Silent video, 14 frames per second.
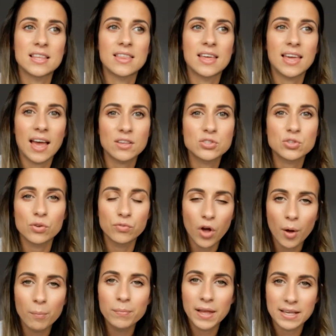that they get a sort of
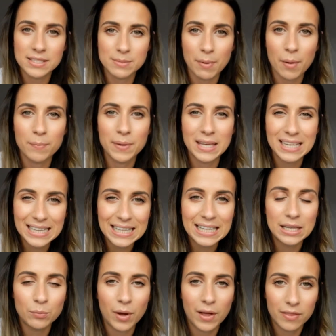complex about being
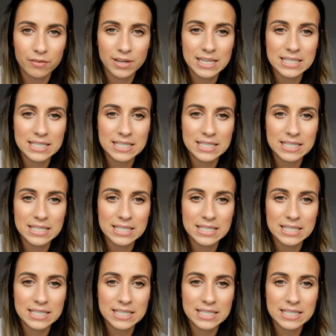clean while they're